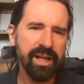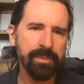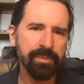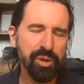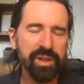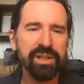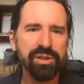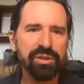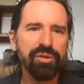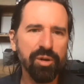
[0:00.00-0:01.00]

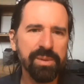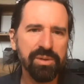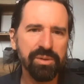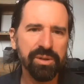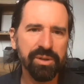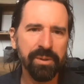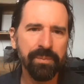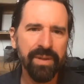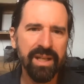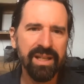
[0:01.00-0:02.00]
traditional pharmaceutical.
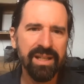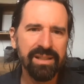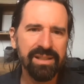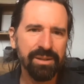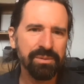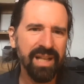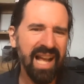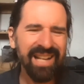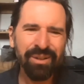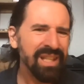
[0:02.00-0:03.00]
So
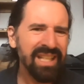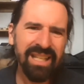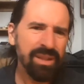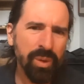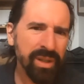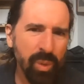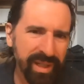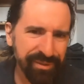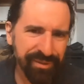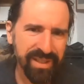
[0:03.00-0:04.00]
I don't think either one
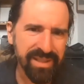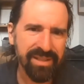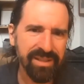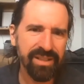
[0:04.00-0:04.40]
quite fits.